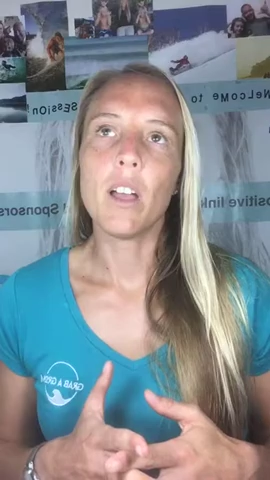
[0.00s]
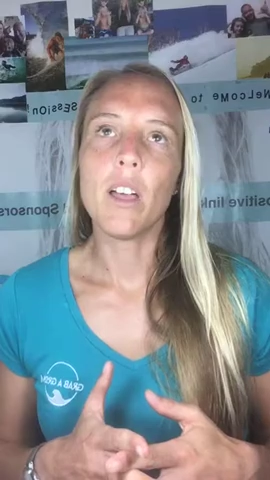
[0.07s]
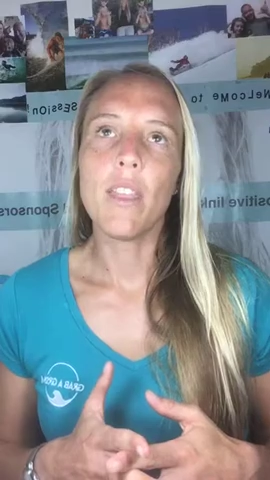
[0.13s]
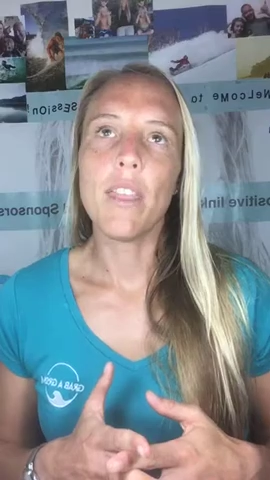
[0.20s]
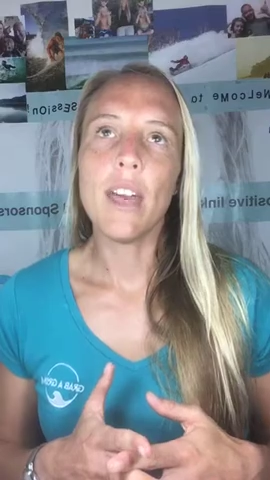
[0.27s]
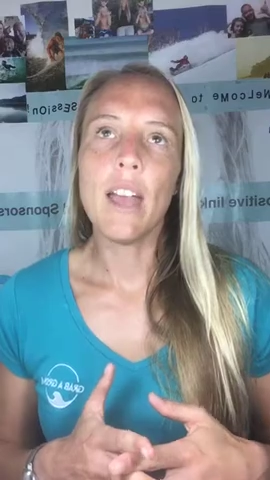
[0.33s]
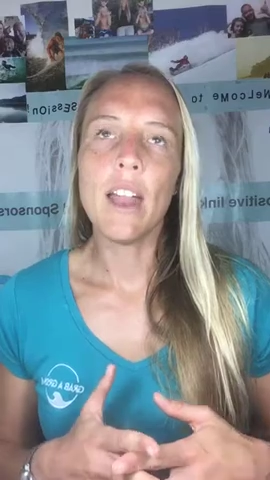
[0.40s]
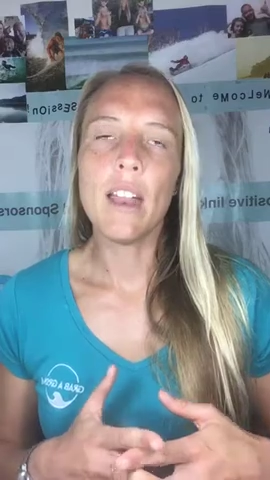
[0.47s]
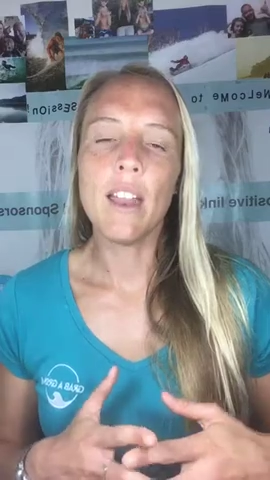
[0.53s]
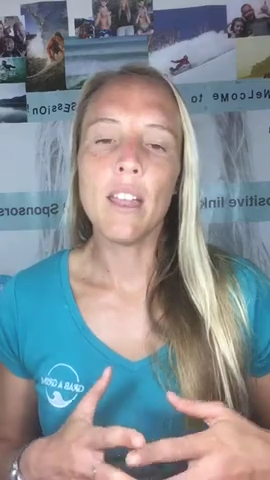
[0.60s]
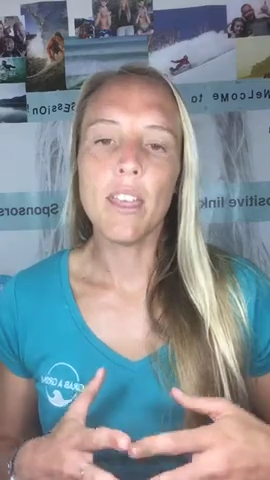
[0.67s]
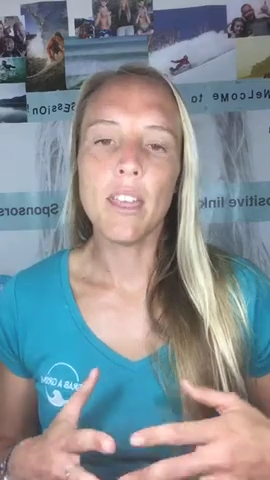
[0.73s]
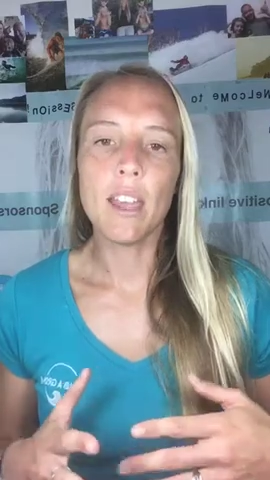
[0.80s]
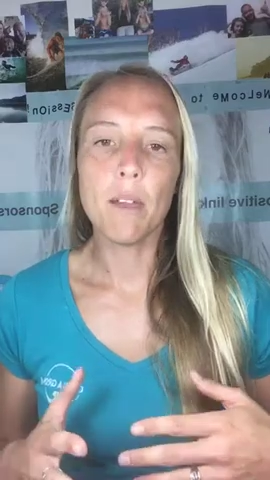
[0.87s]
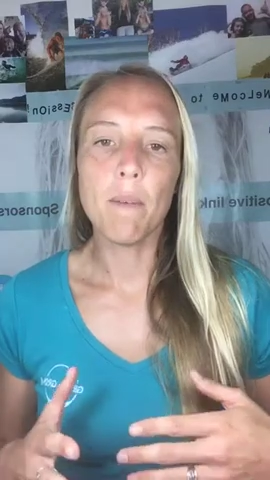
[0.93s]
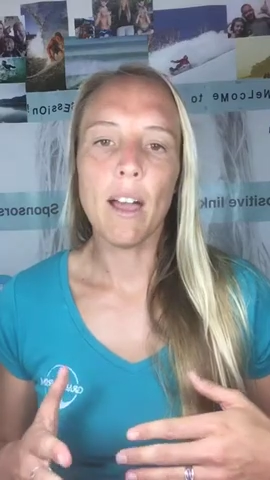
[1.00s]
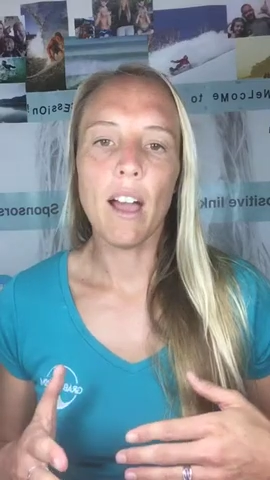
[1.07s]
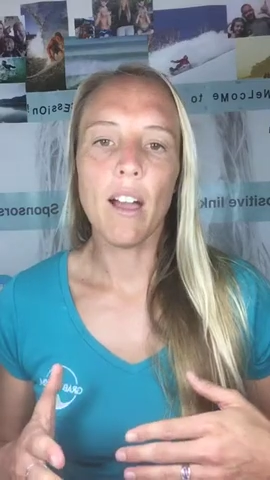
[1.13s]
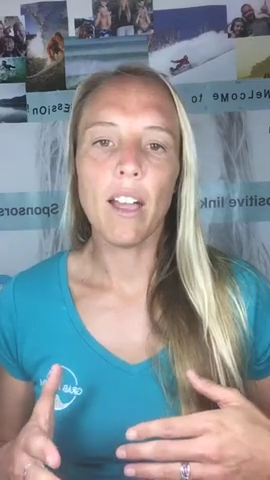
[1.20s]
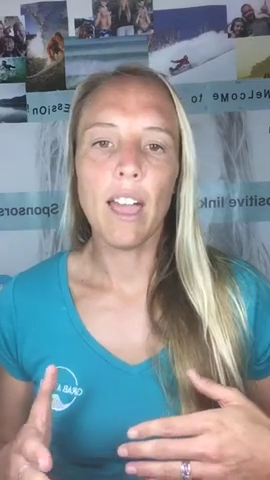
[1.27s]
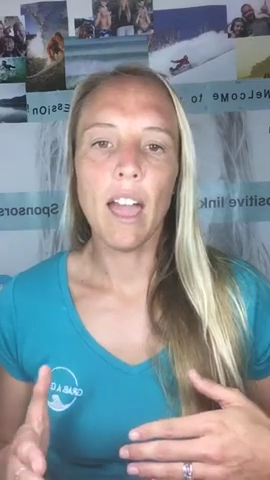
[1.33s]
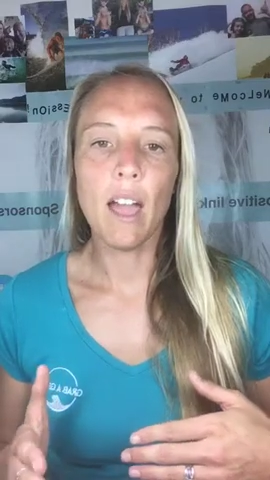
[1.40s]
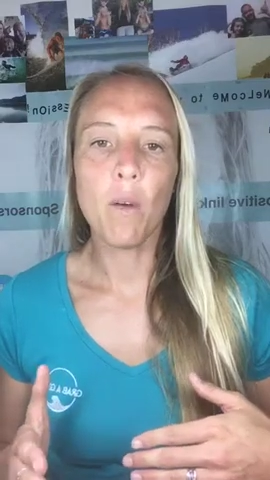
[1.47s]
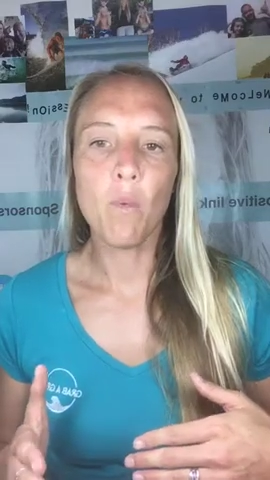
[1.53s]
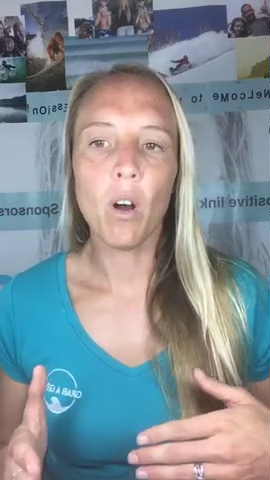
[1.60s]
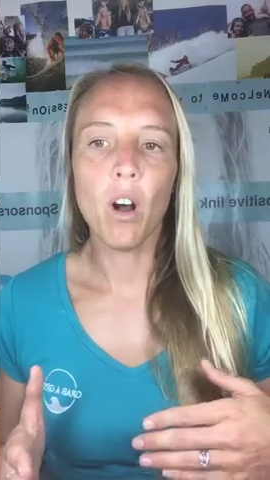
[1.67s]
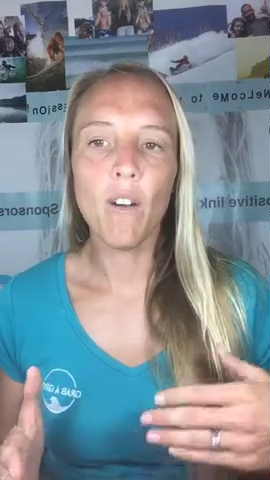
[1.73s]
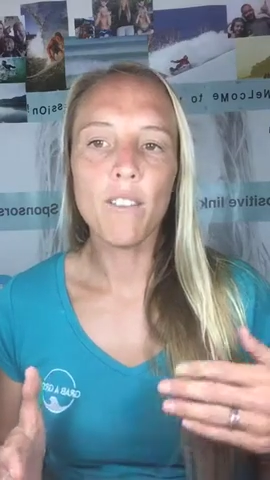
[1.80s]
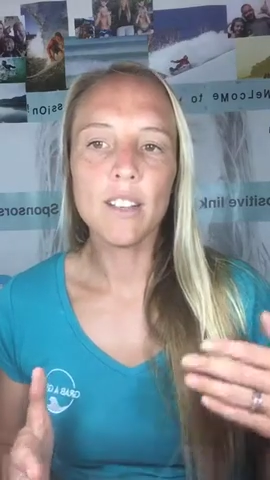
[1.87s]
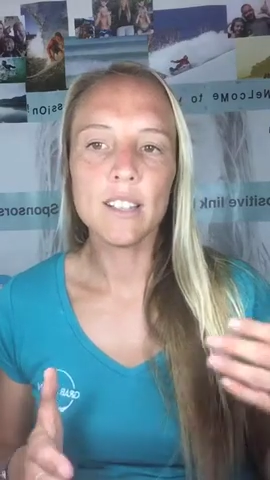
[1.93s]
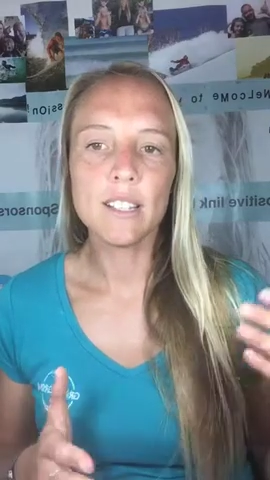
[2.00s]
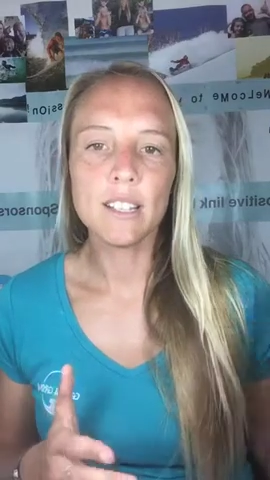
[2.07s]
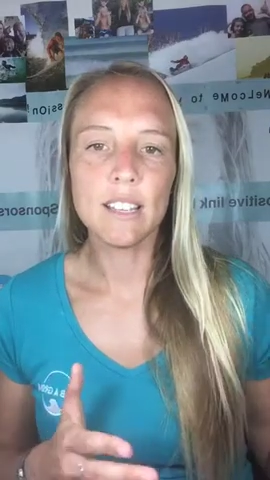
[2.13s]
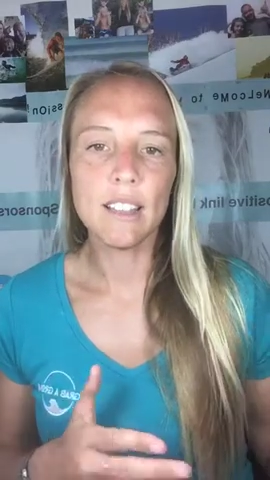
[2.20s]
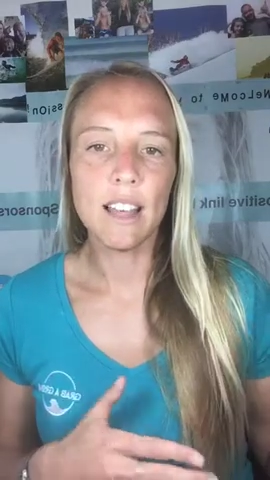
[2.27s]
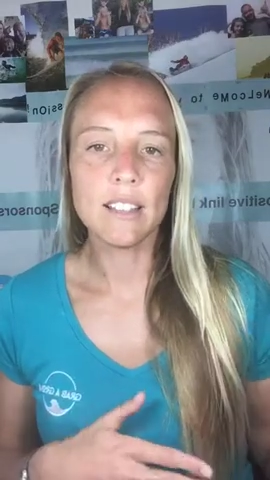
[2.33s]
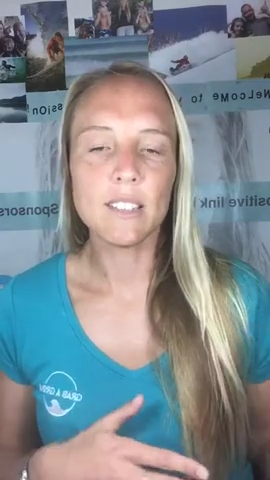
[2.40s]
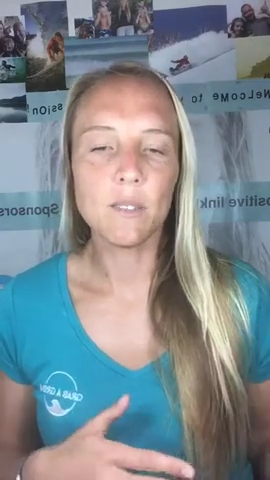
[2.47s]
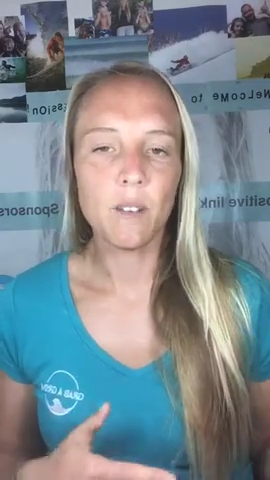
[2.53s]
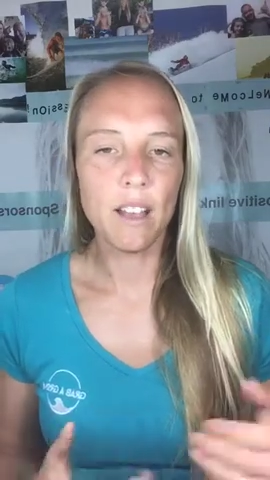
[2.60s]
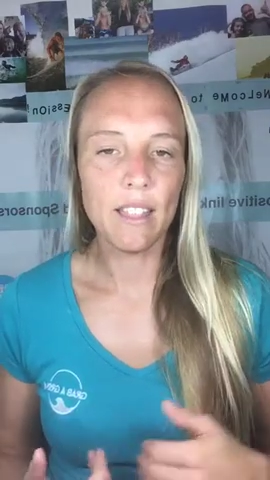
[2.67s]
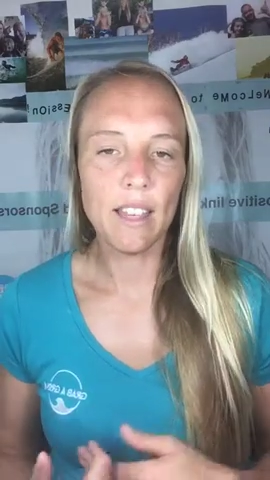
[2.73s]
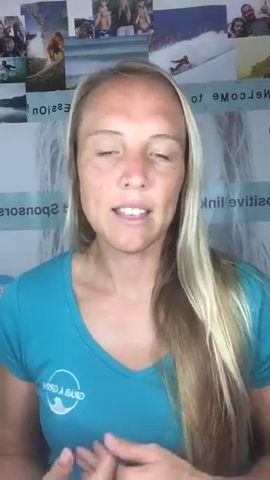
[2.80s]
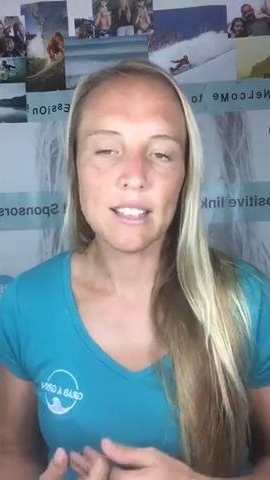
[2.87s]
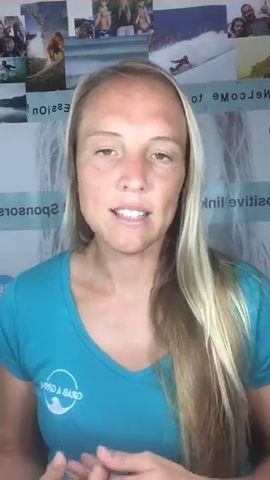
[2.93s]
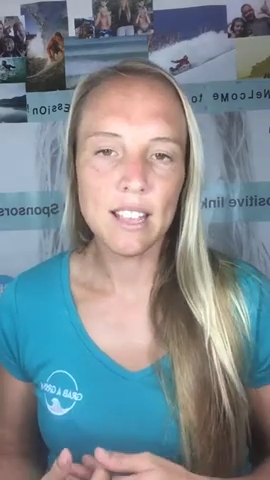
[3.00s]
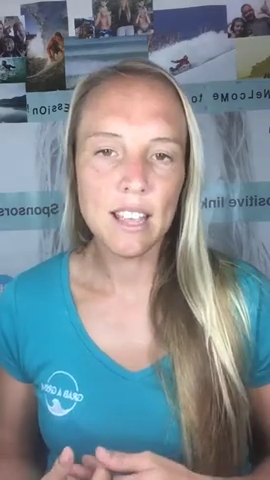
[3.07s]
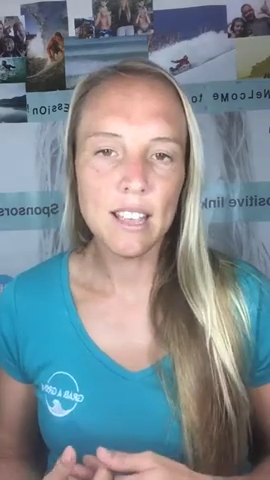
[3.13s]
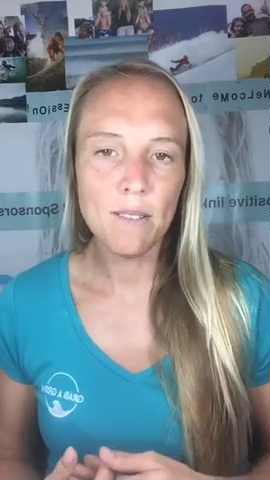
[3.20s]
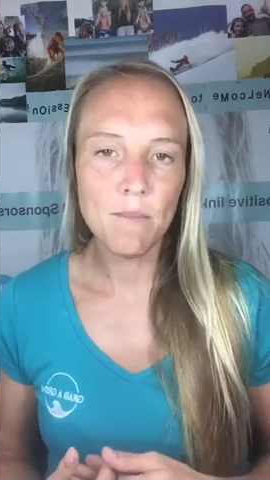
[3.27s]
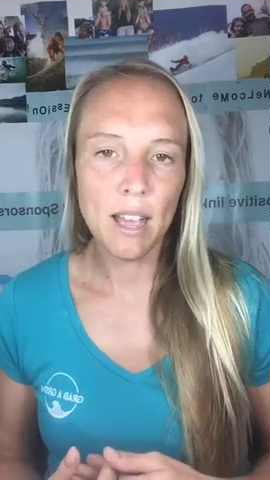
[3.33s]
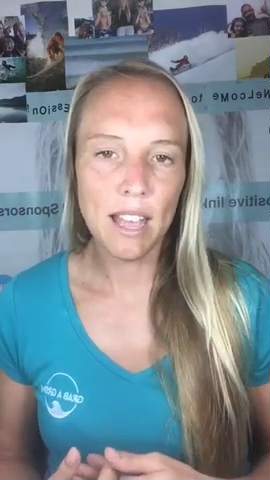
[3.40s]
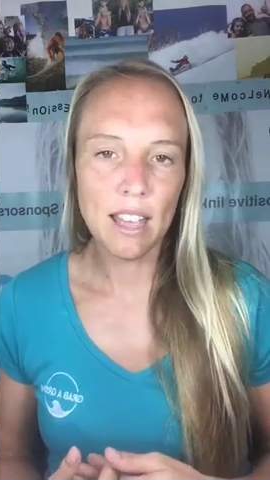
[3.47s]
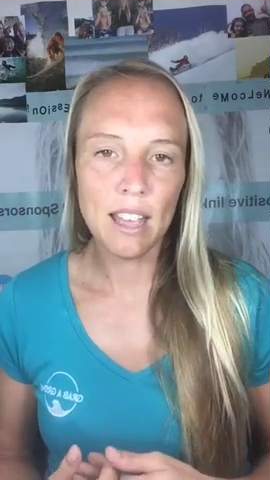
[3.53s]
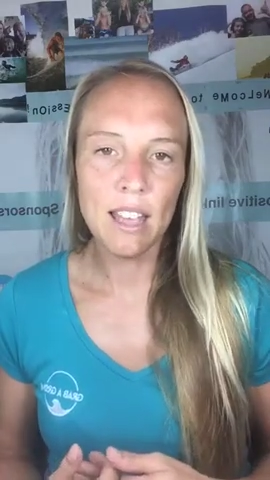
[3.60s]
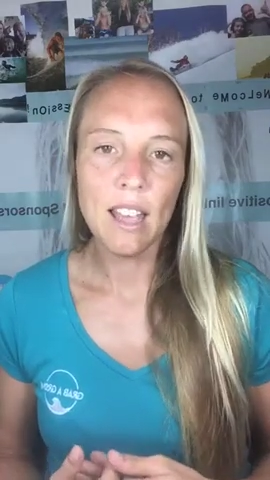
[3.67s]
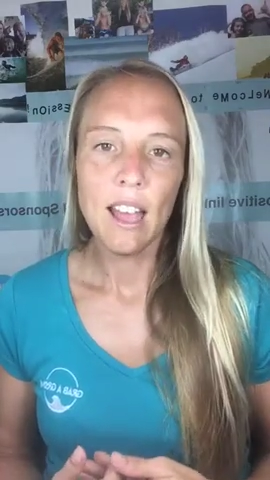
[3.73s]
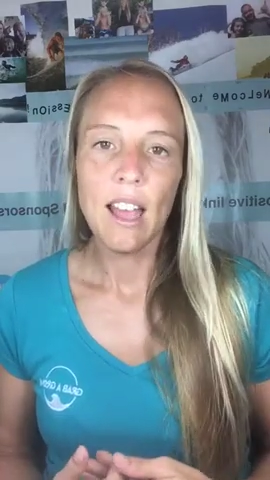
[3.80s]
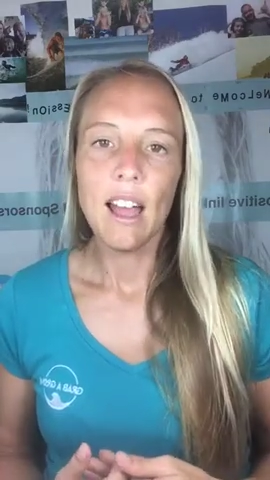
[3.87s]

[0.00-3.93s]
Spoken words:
Then think about, okay, well, obviously that's the way they see me.